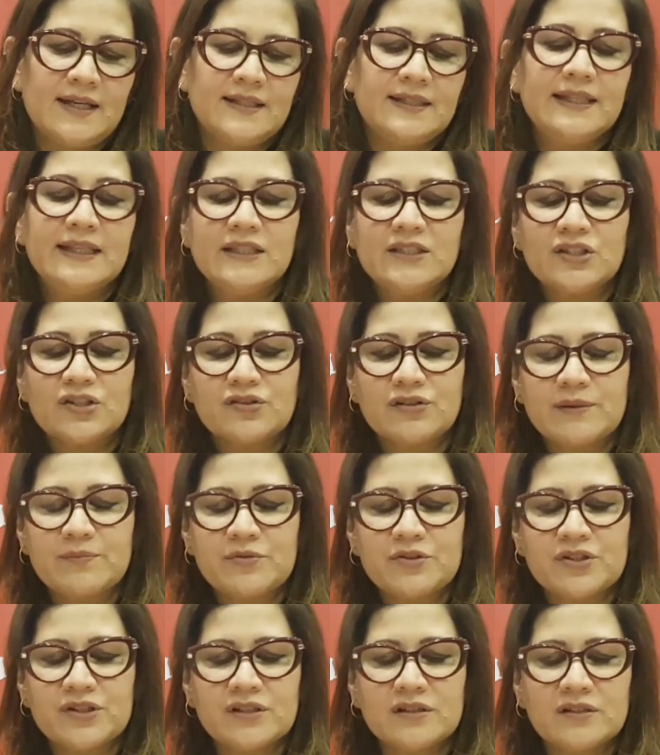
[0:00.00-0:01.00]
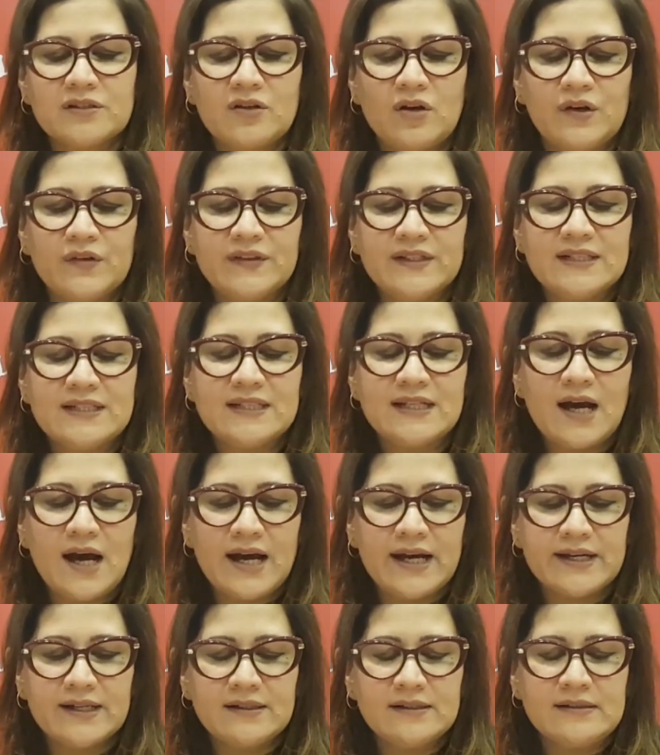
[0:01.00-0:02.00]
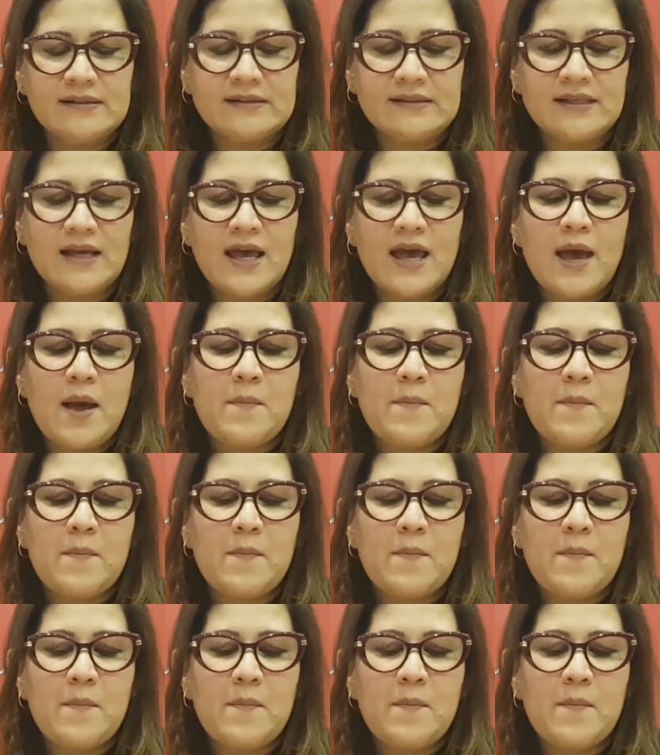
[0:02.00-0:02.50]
The inscription on the tiles